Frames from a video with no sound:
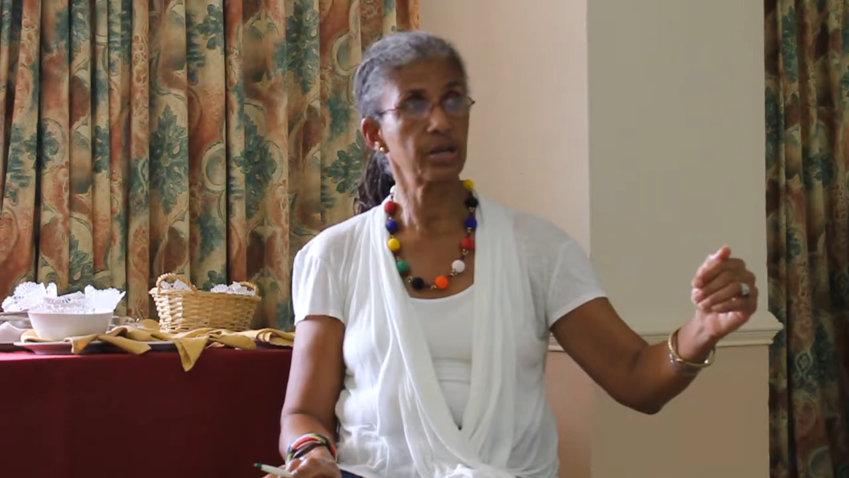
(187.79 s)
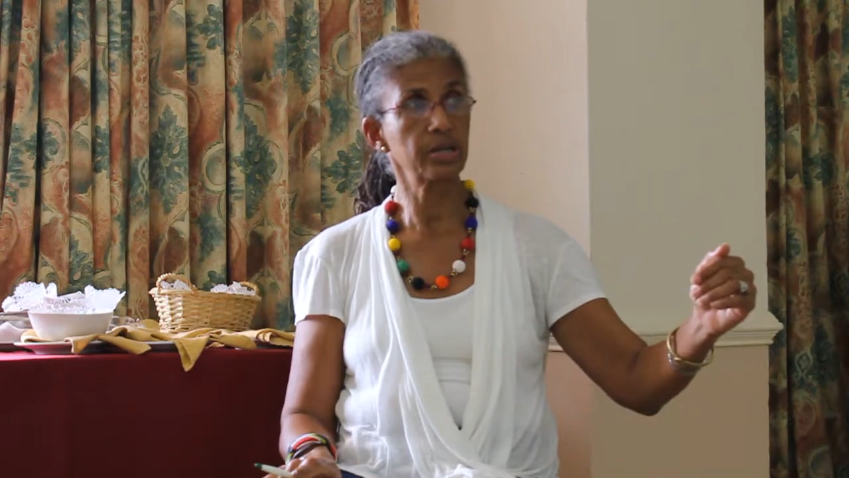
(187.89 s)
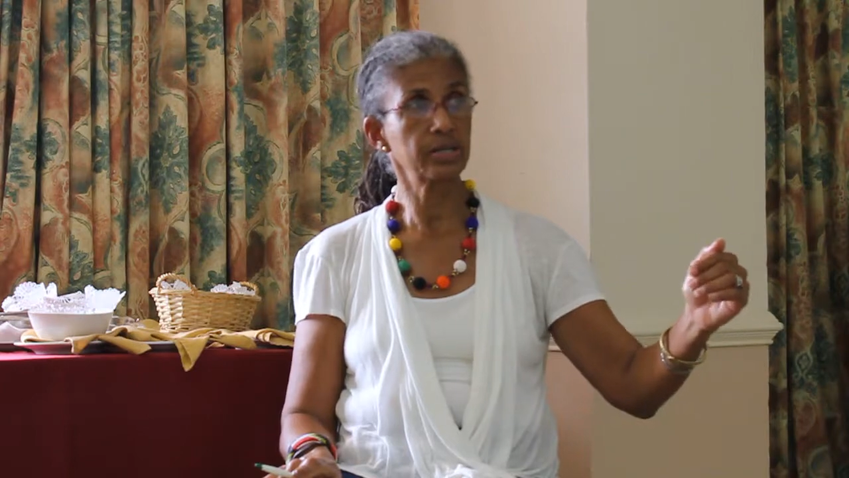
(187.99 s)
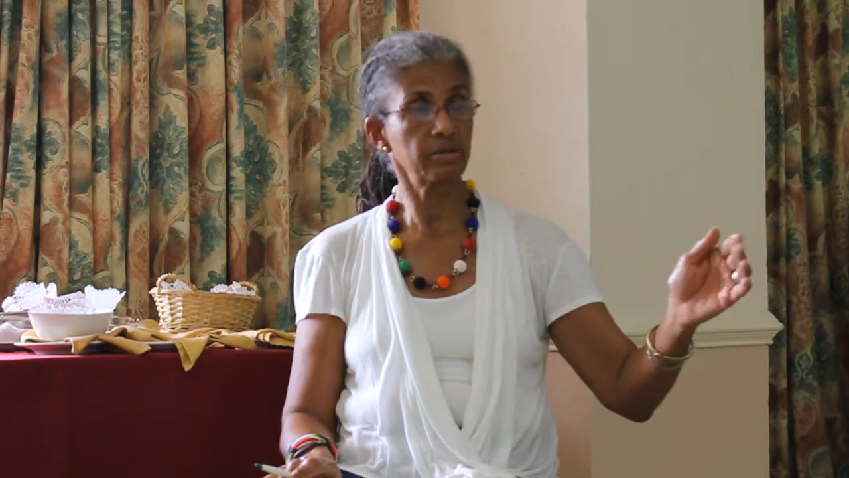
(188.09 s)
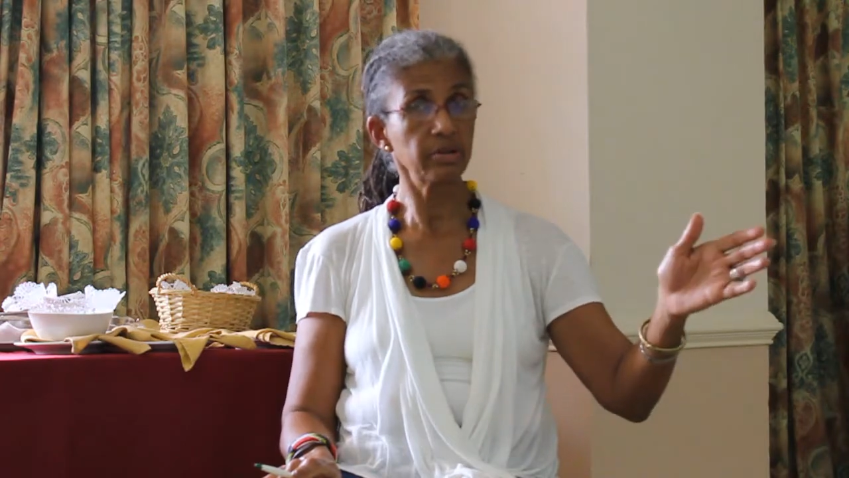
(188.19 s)
And
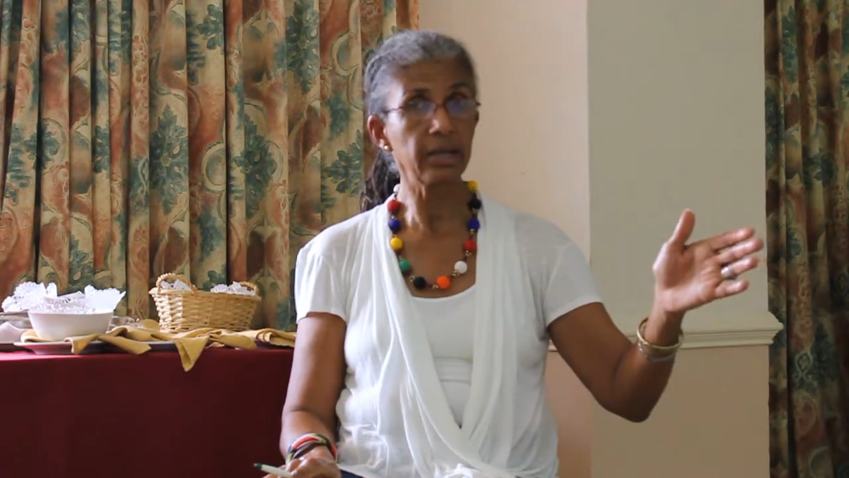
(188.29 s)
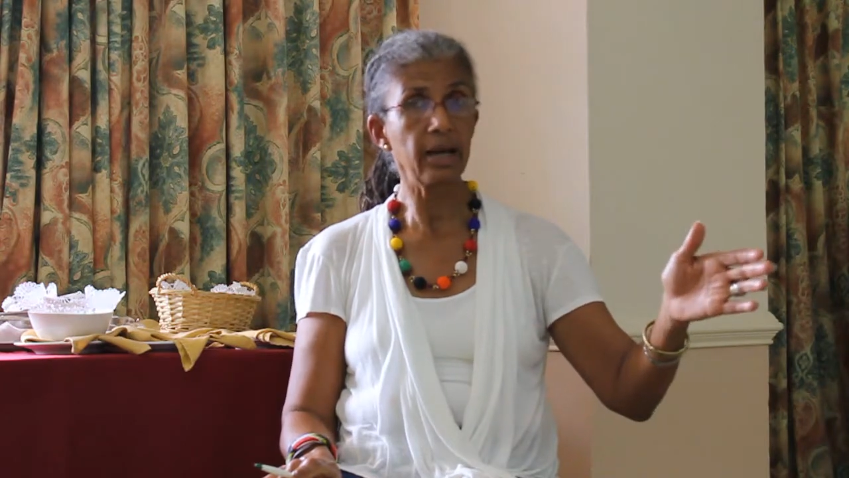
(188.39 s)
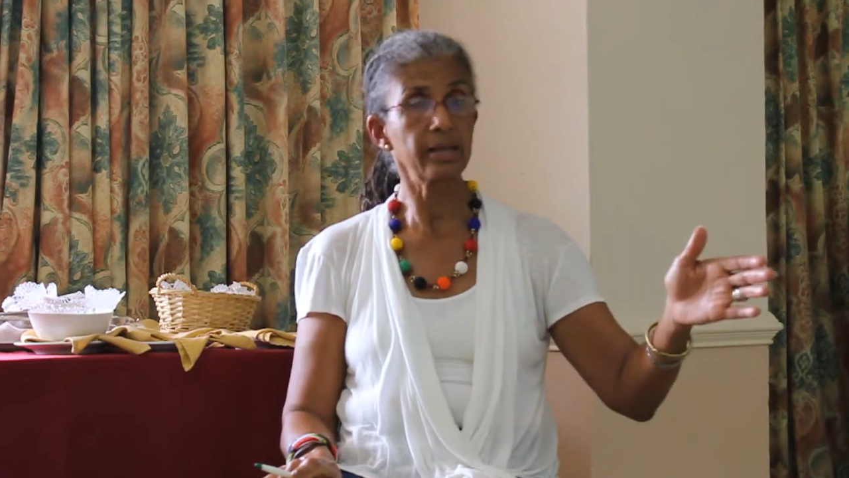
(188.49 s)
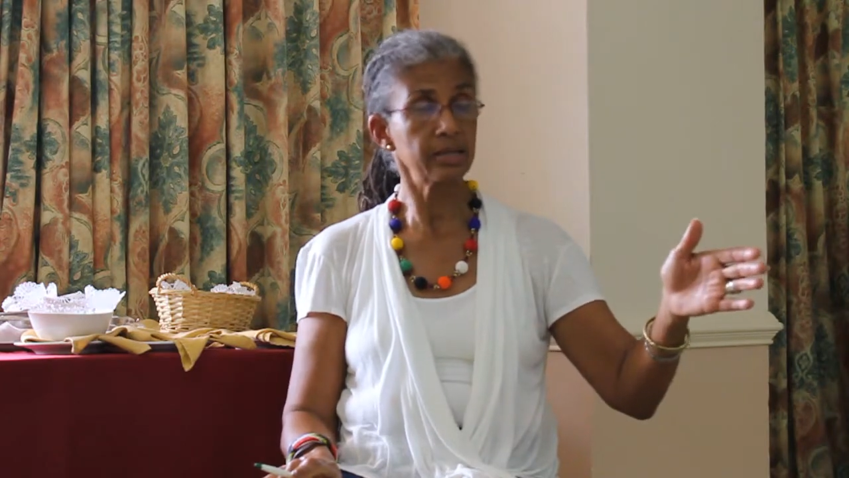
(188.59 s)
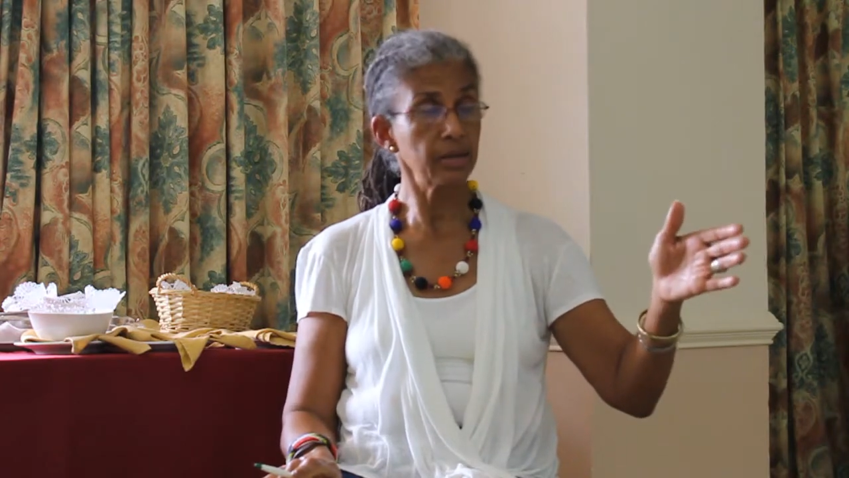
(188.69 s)
it's
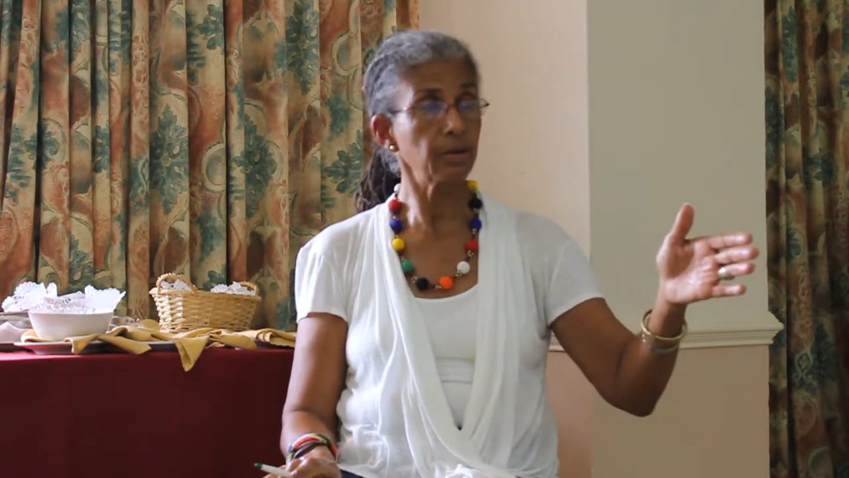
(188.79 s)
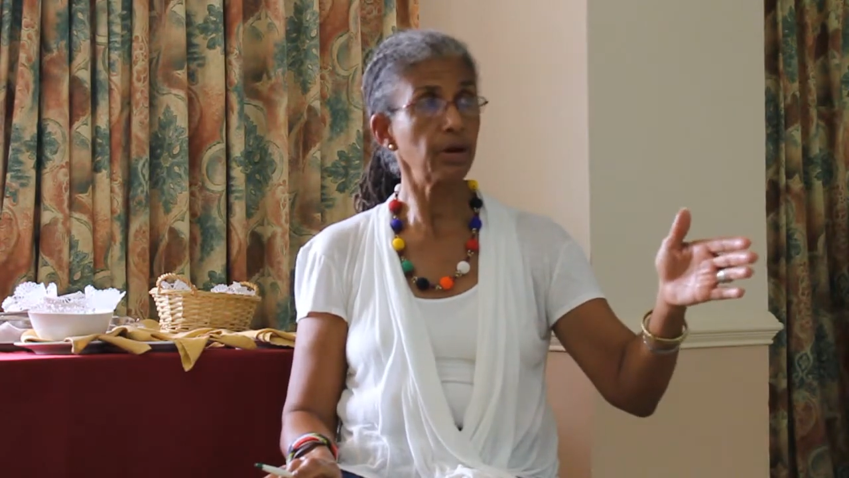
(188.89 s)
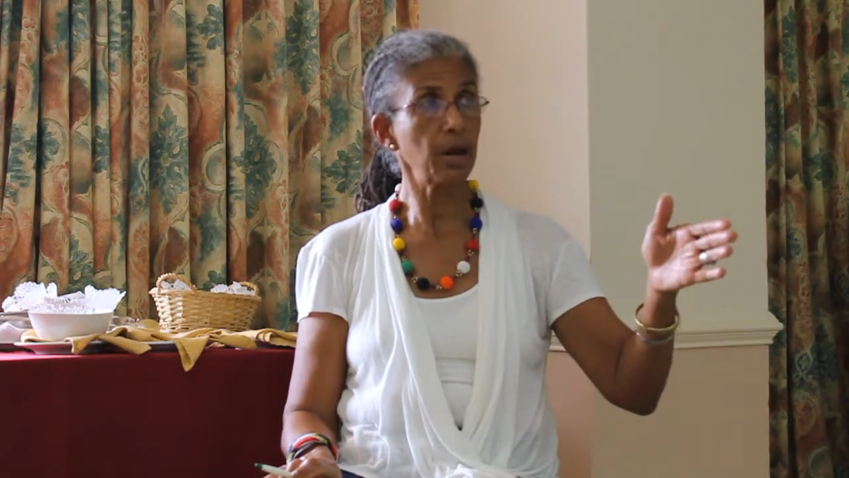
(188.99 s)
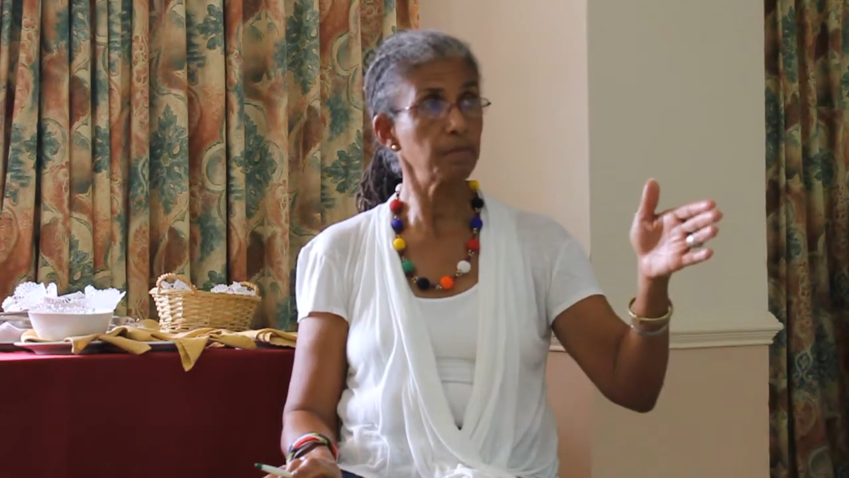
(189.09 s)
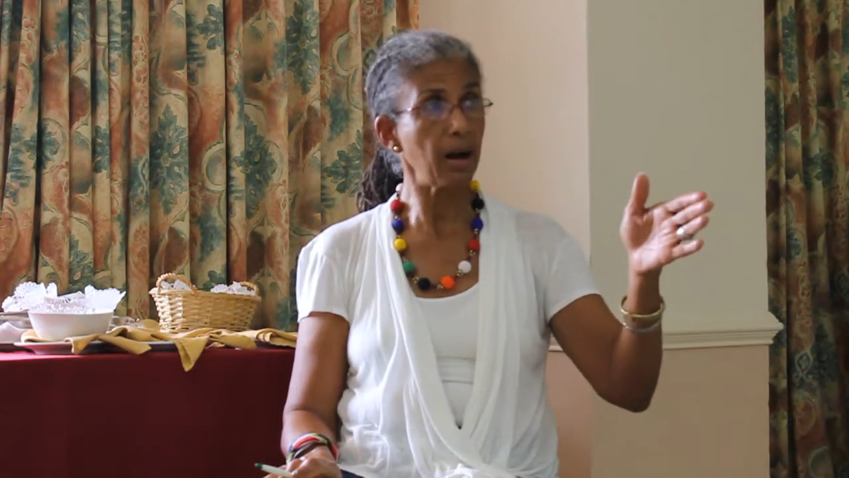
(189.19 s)

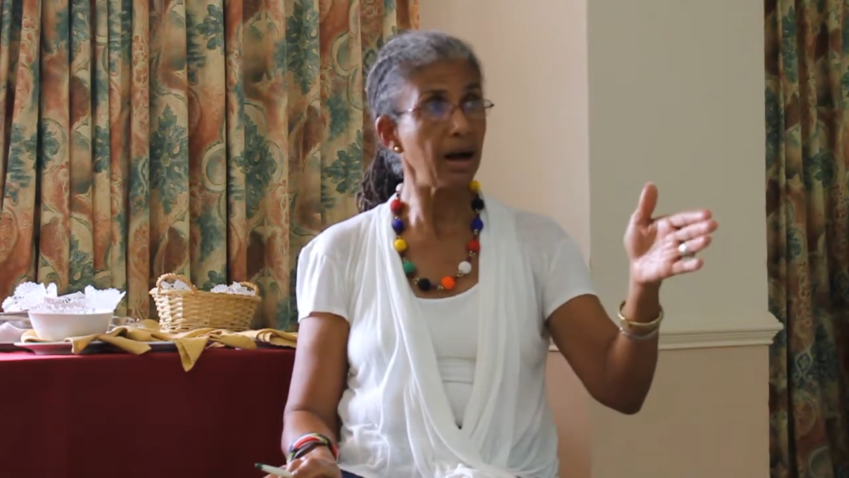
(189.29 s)
literally a